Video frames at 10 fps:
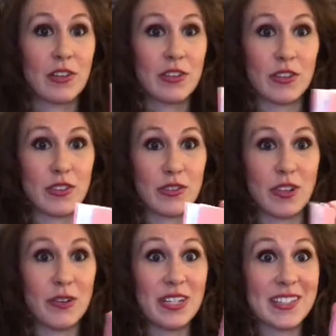So it's
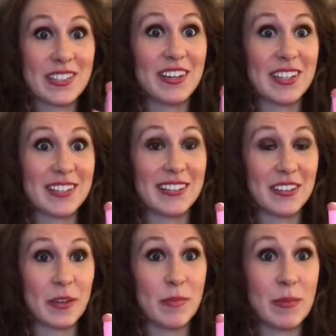already starting to look
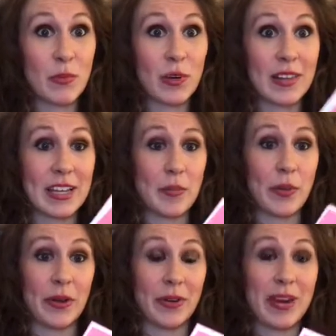a bit more like a
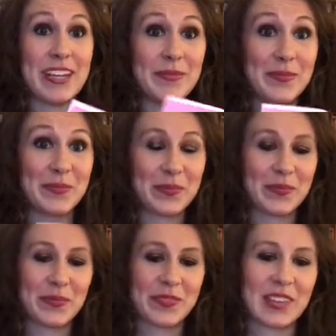book, right?
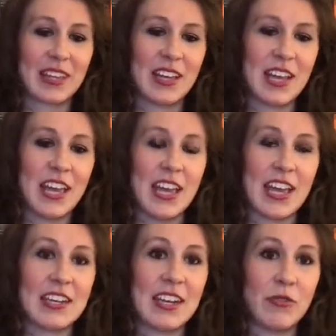And
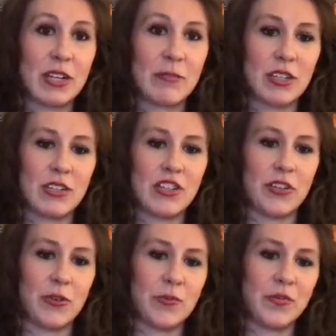now what I'm going to
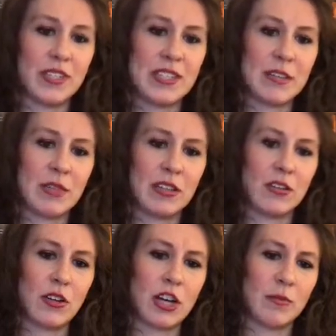do, this can be a little
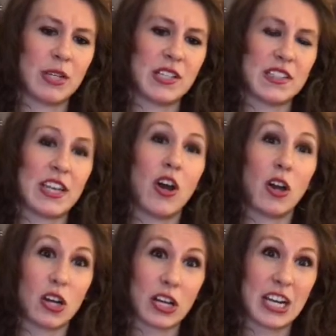hard because they
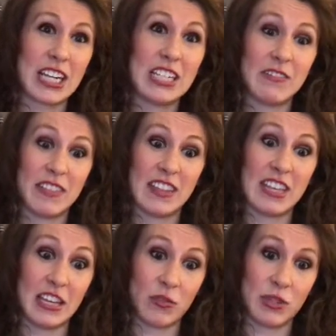are kind of
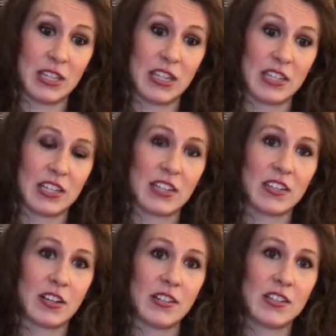thick with the index
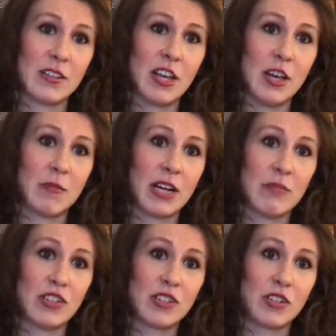cards, but I'm
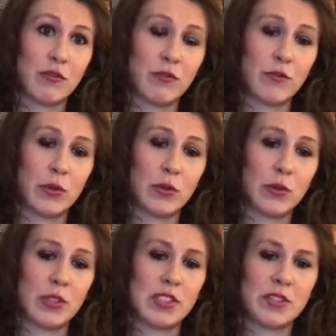just going to
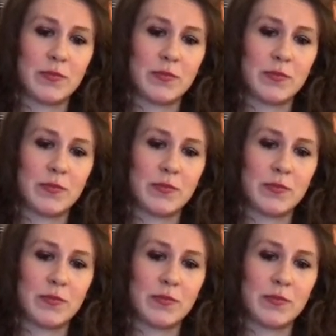fold